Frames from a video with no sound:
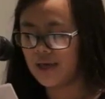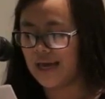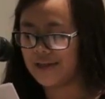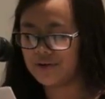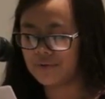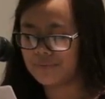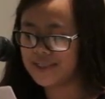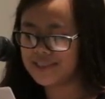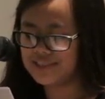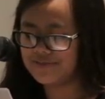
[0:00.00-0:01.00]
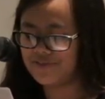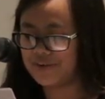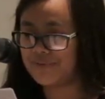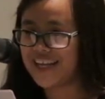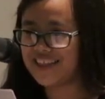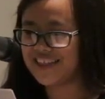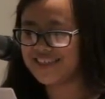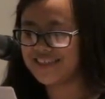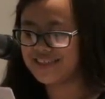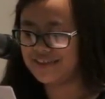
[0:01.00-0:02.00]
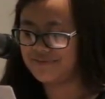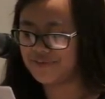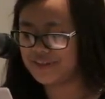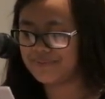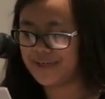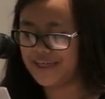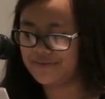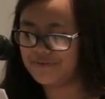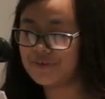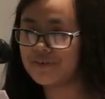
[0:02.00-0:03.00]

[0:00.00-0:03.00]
I had no reason for the reckless and for the brave,